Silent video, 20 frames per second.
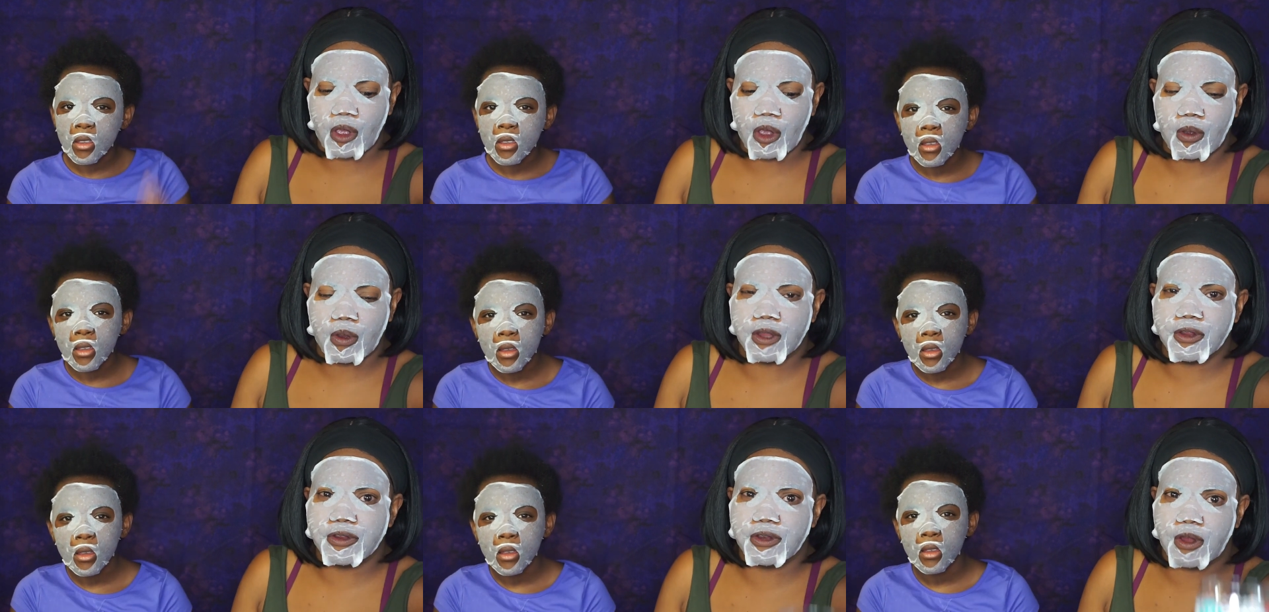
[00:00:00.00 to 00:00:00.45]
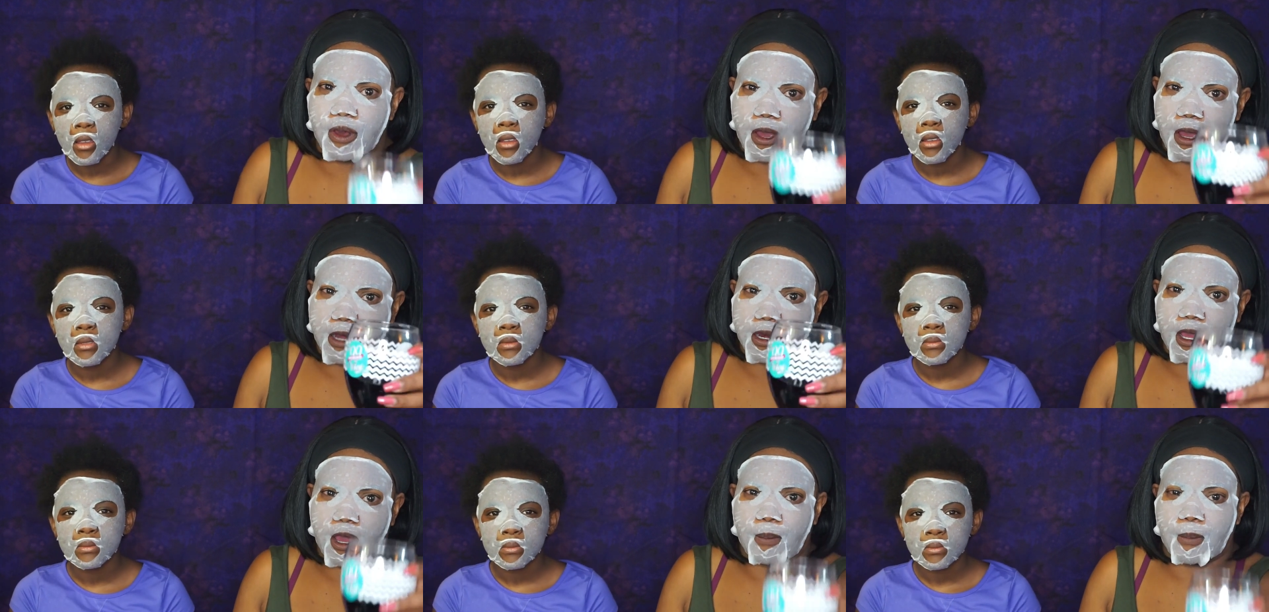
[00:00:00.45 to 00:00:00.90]
Speaker 1: All right, you
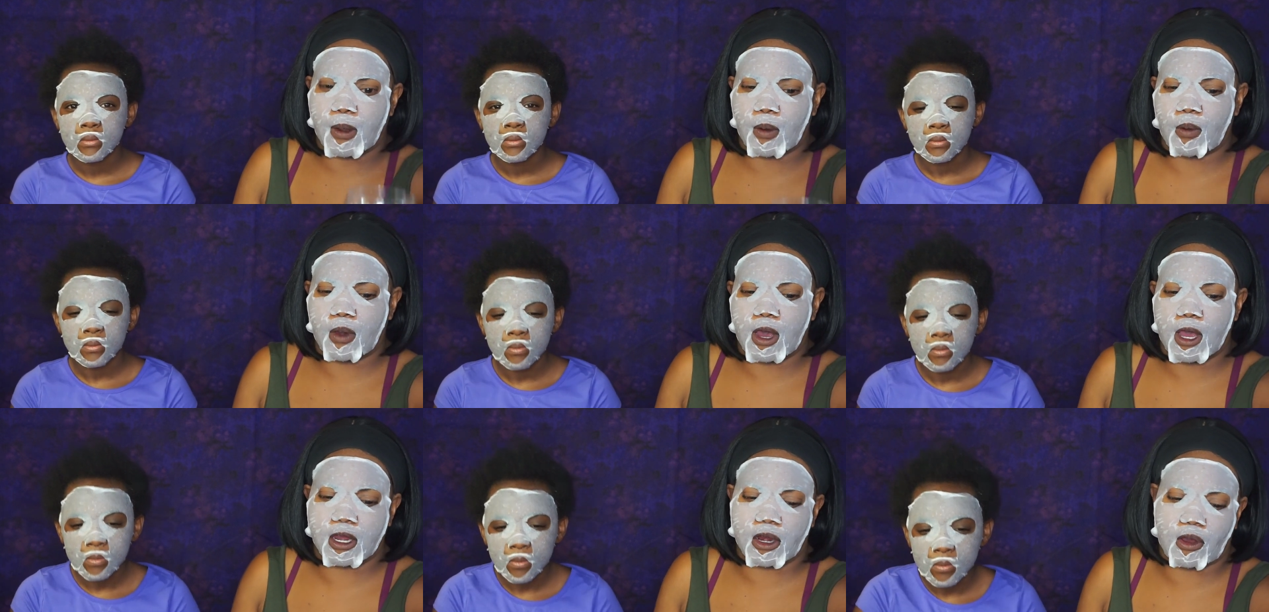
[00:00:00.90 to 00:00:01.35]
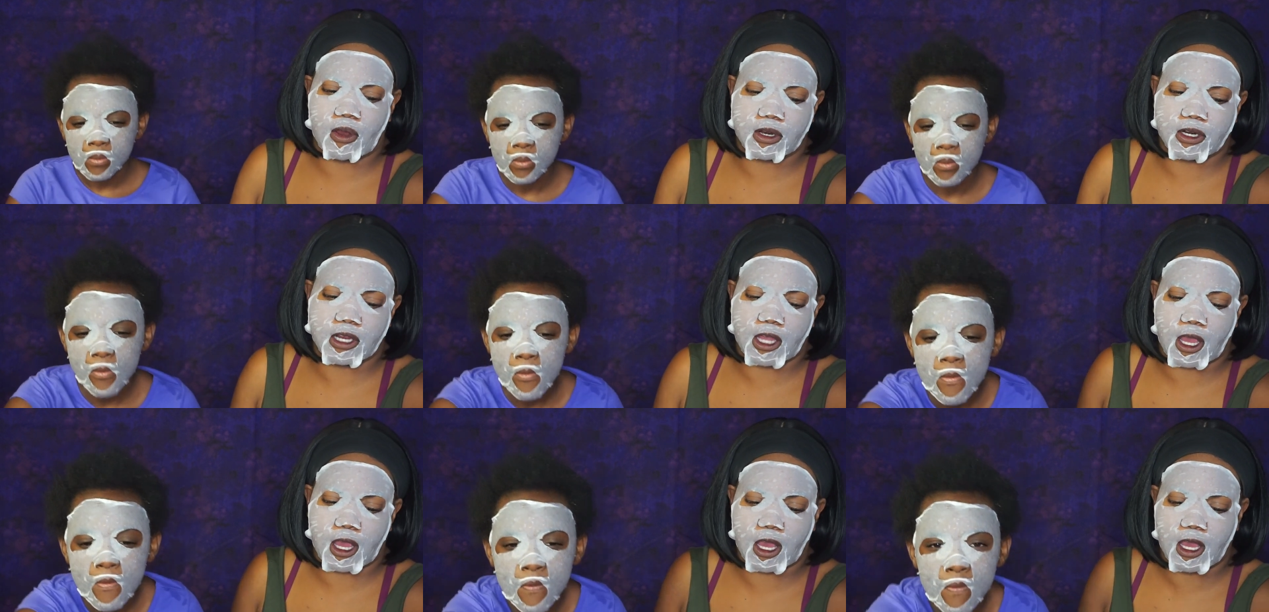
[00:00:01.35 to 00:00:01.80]
know I had to have my wine
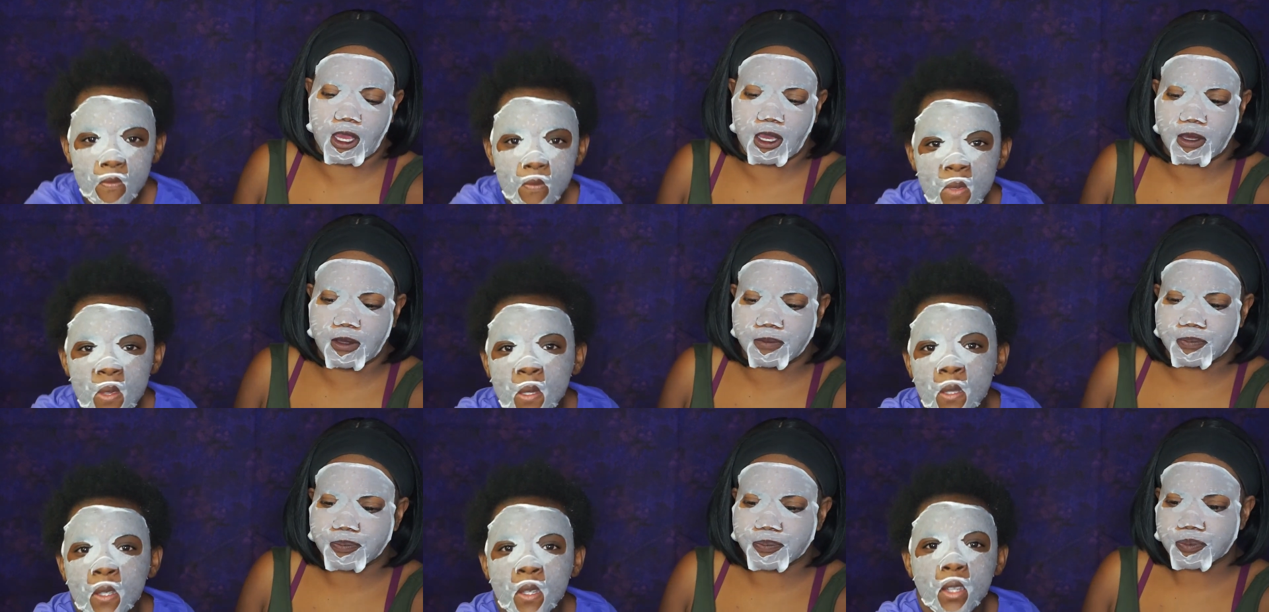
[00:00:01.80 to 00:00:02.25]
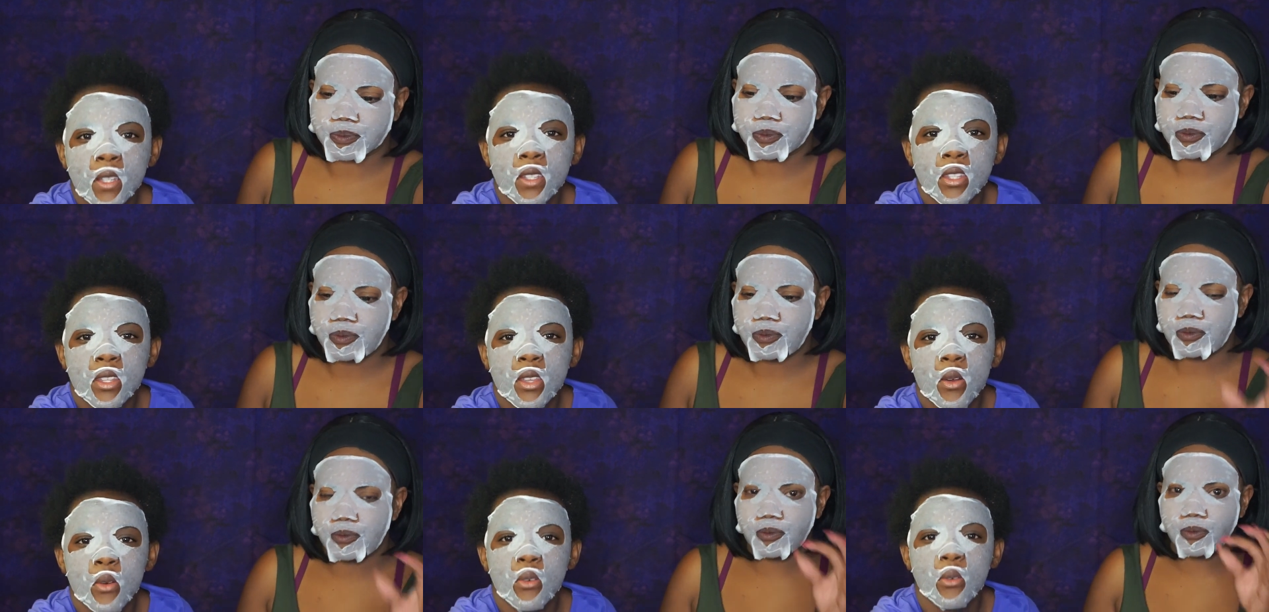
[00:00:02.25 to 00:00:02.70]
on deck.
Speaker 2: They
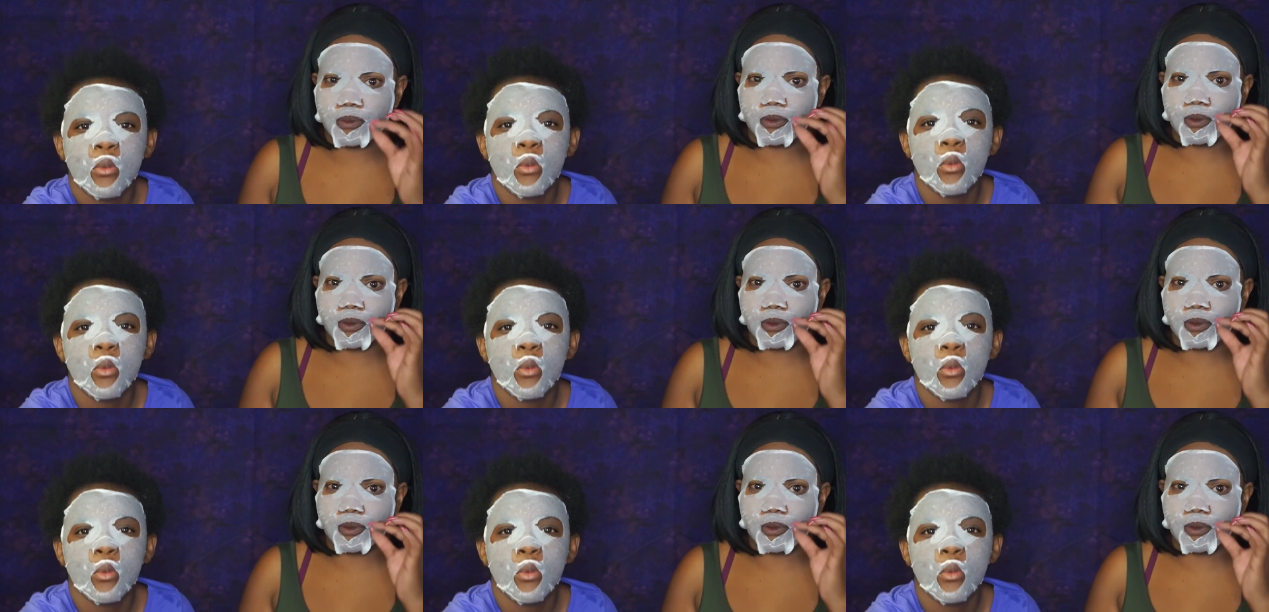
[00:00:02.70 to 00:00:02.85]
got some